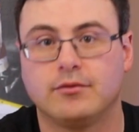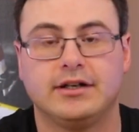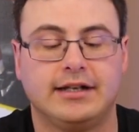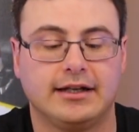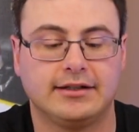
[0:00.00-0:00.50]

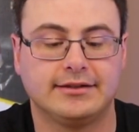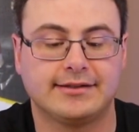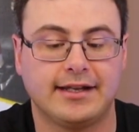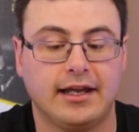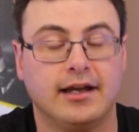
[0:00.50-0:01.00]

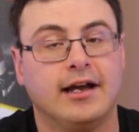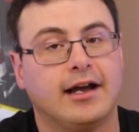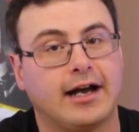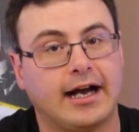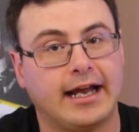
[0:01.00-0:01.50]
redundancy,
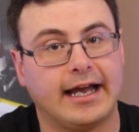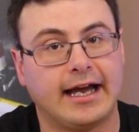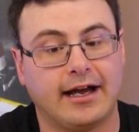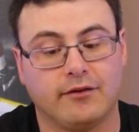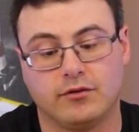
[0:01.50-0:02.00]
I
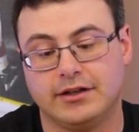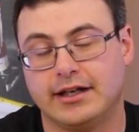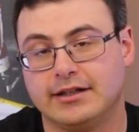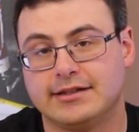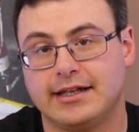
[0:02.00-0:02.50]
have
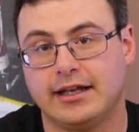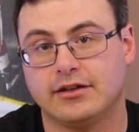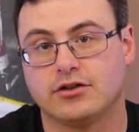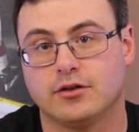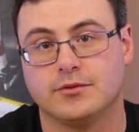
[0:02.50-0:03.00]
redundancy
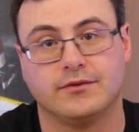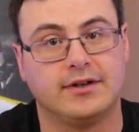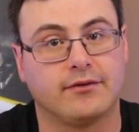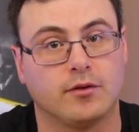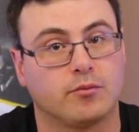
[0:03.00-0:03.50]
in terms of
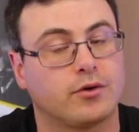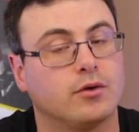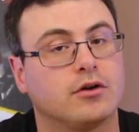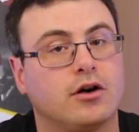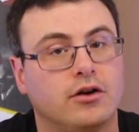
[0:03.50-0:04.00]
different
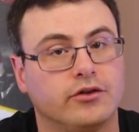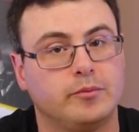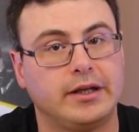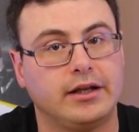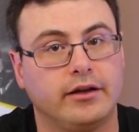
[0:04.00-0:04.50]
protocols
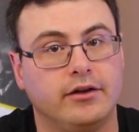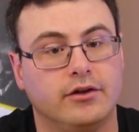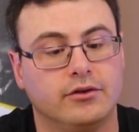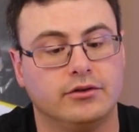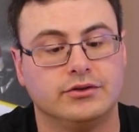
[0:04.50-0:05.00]
being
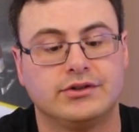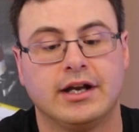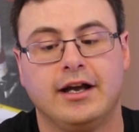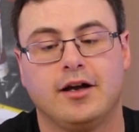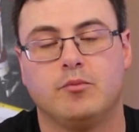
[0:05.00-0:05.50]
used,
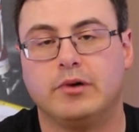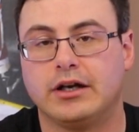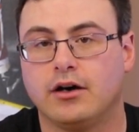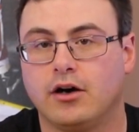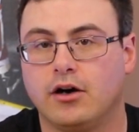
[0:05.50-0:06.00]

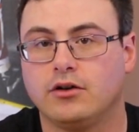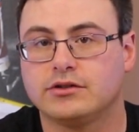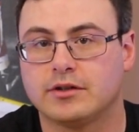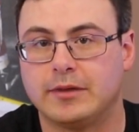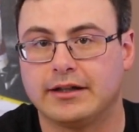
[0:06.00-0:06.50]
but
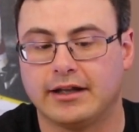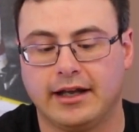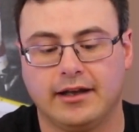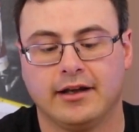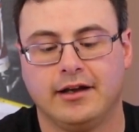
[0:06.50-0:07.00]

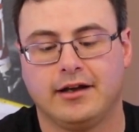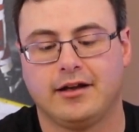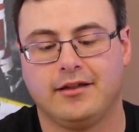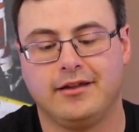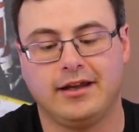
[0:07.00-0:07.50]
ultimately
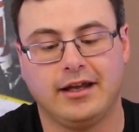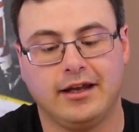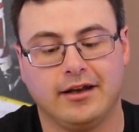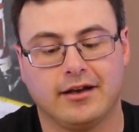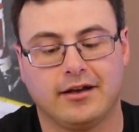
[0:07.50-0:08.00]

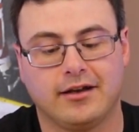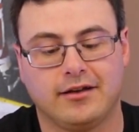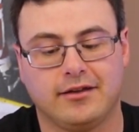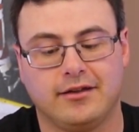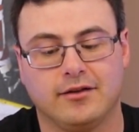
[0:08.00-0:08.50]

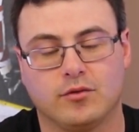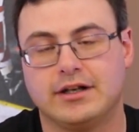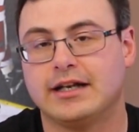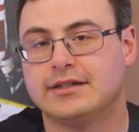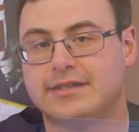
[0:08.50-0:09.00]
the the
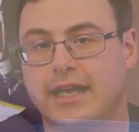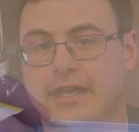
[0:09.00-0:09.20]
redundancy